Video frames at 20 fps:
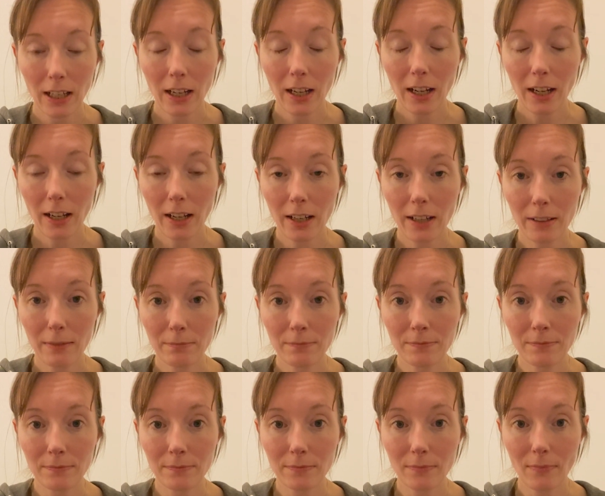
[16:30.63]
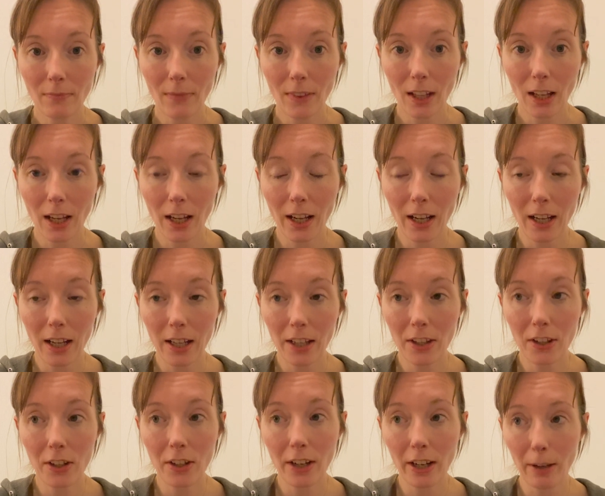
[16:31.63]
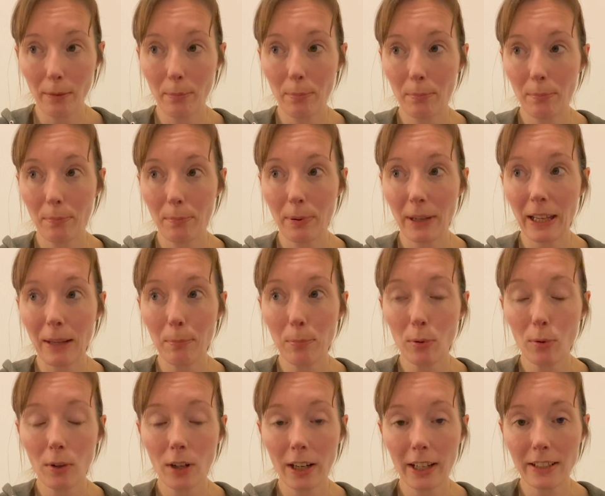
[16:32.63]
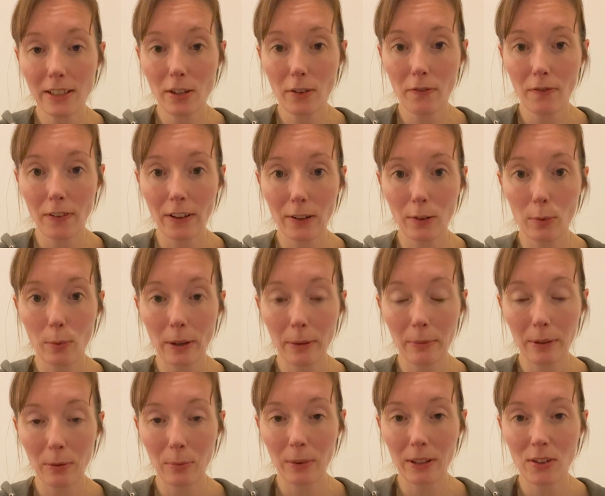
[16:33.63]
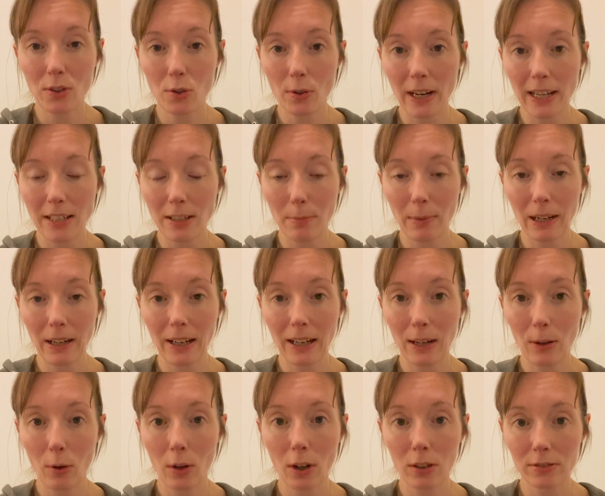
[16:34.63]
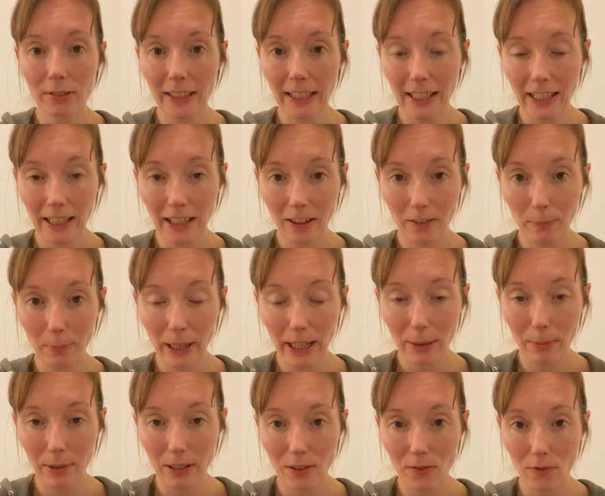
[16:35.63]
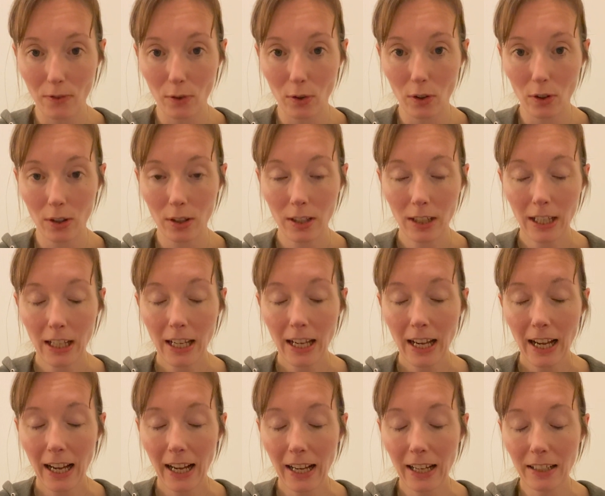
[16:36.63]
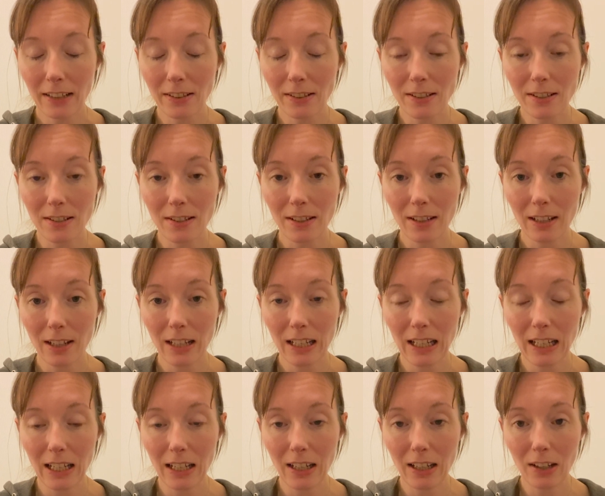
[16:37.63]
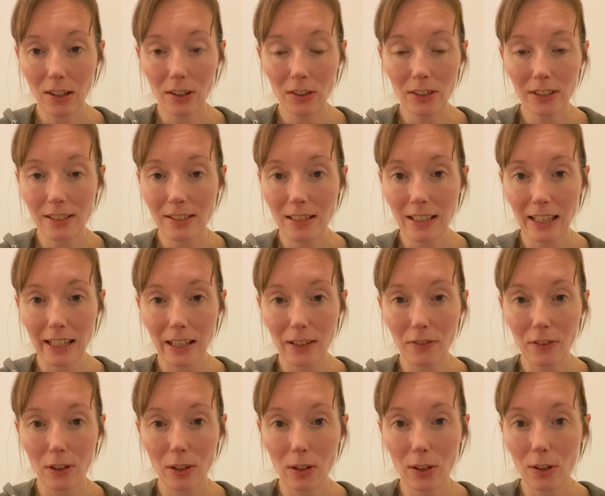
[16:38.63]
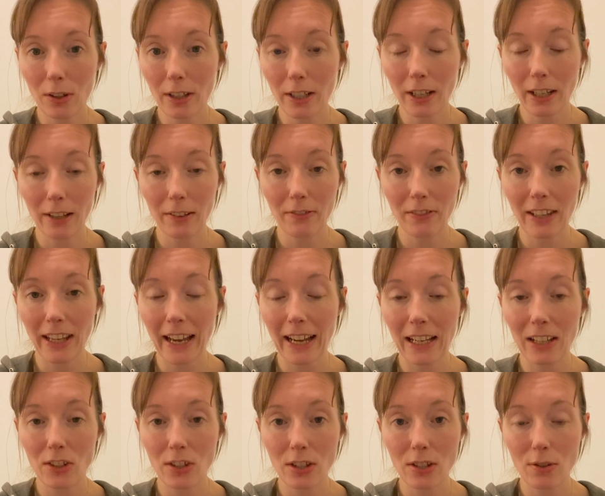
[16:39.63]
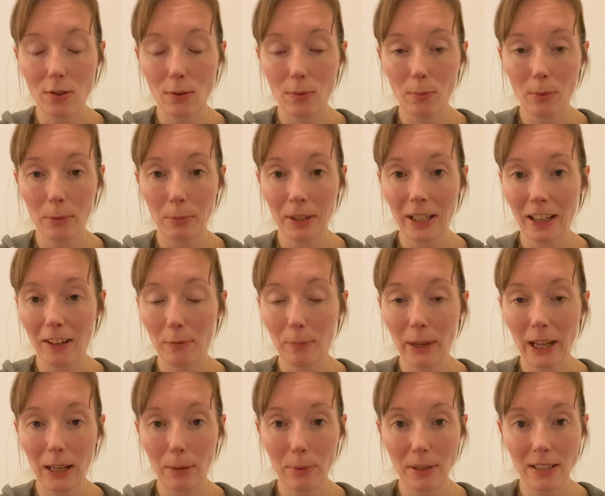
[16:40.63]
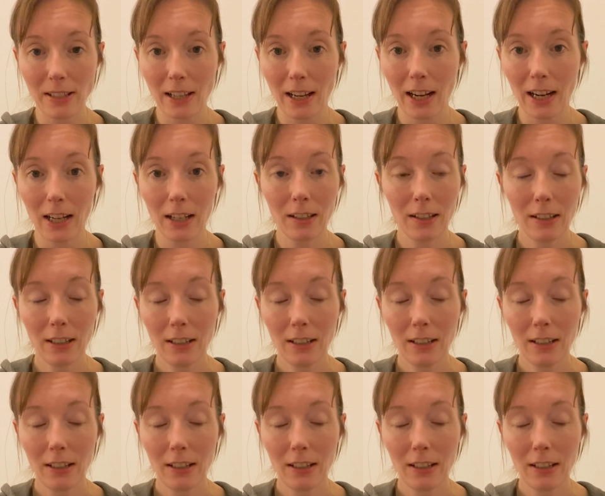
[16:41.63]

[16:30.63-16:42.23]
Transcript: You know, people like to fill women with dread about how long they can have babies for. And honestly, if you look at the ages some women have babies at,